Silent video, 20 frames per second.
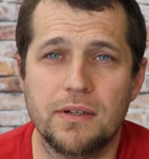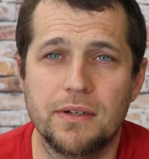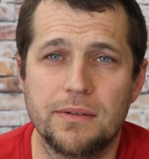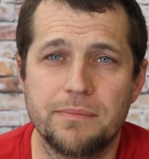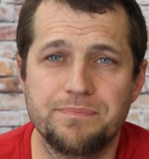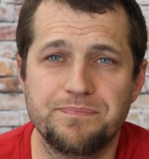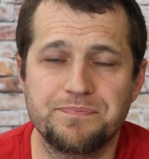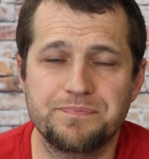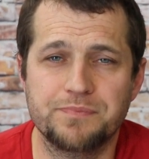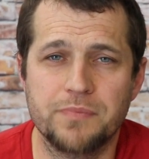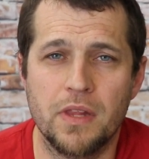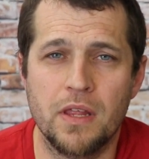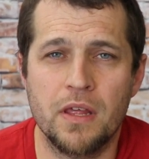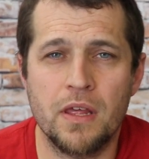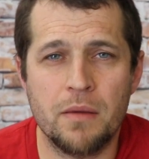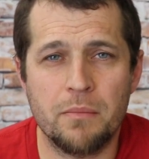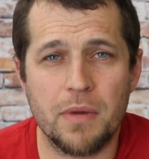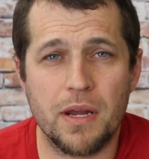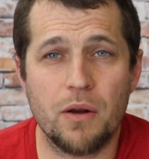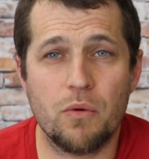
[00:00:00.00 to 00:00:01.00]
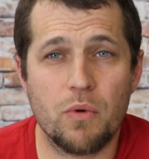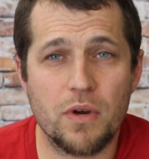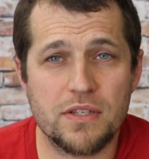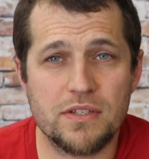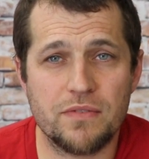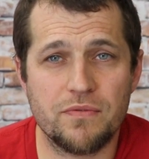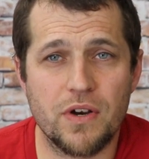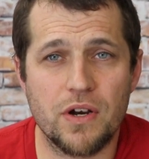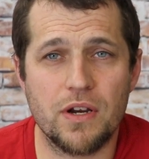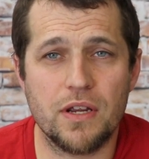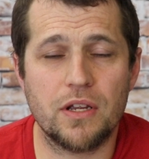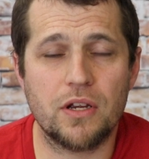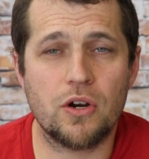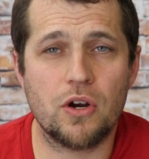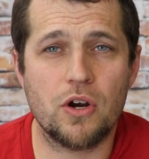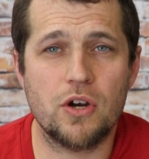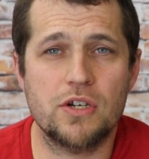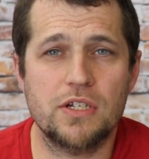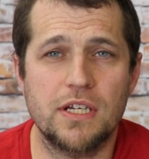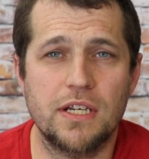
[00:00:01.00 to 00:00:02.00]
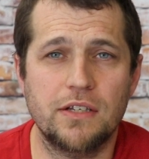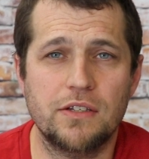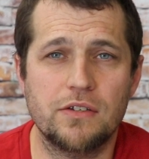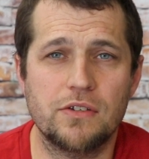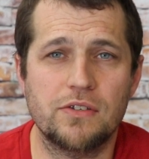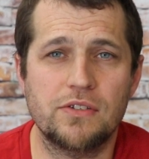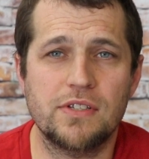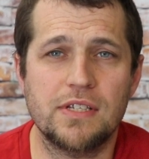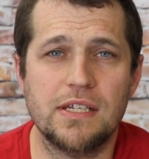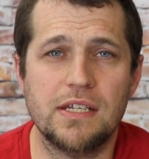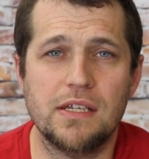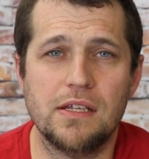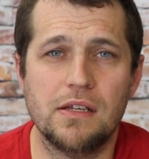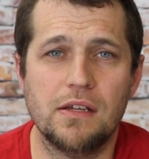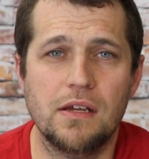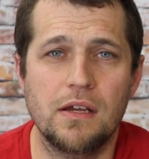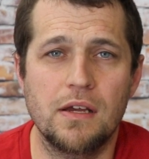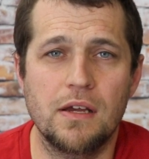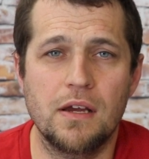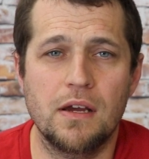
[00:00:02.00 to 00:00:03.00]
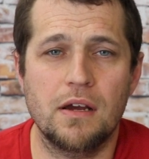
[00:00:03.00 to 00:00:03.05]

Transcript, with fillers: Um, but it was very encouraging to see